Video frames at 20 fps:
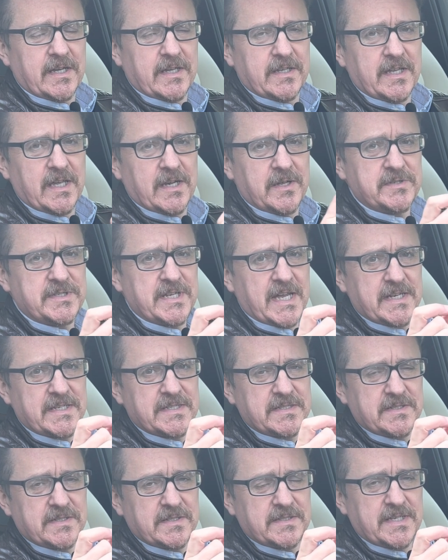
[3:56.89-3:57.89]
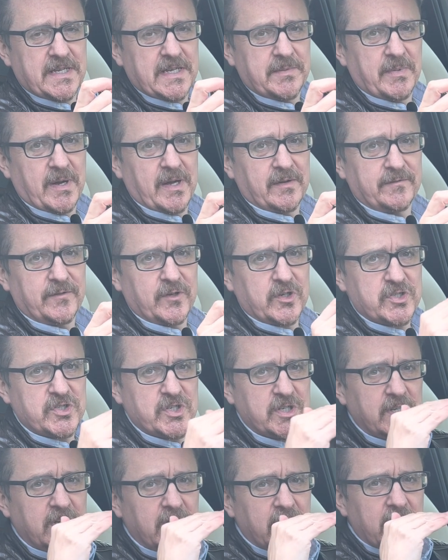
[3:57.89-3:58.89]
yellow text saying
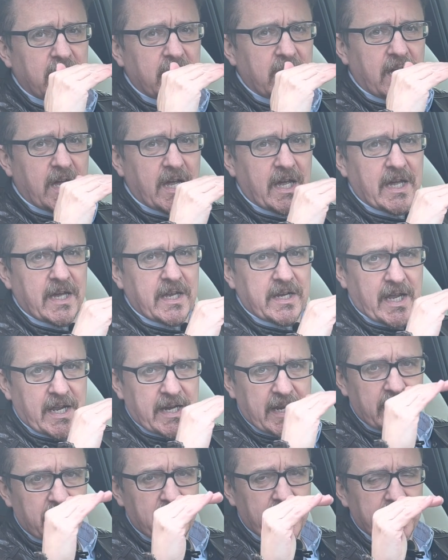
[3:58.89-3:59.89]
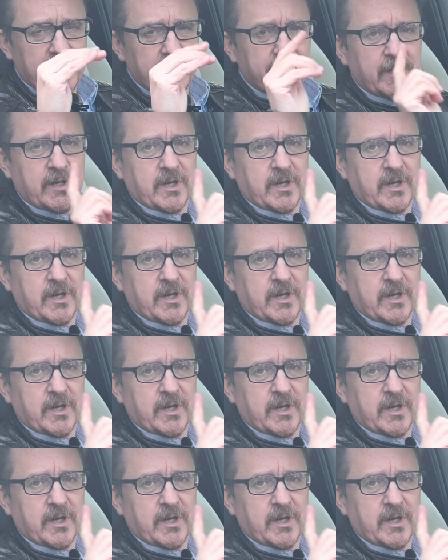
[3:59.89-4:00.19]
malfunction and an outline of the